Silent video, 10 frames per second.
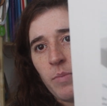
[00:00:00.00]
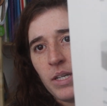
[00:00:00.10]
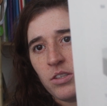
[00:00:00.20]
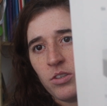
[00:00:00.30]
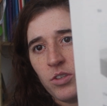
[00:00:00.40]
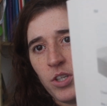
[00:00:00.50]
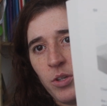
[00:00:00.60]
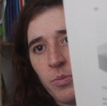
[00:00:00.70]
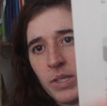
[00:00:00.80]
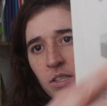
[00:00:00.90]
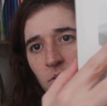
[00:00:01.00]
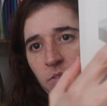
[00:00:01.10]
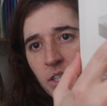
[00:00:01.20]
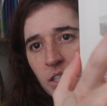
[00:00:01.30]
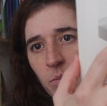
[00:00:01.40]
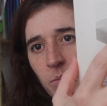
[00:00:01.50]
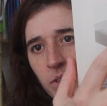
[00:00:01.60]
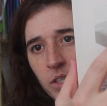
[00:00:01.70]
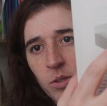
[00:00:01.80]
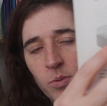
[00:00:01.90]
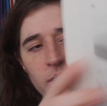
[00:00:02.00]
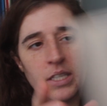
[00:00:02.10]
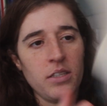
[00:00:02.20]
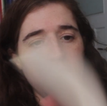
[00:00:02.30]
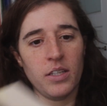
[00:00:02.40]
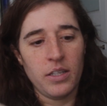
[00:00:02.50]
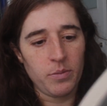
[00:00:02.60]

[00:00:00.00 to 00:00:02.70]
based on humans. So for example, this one is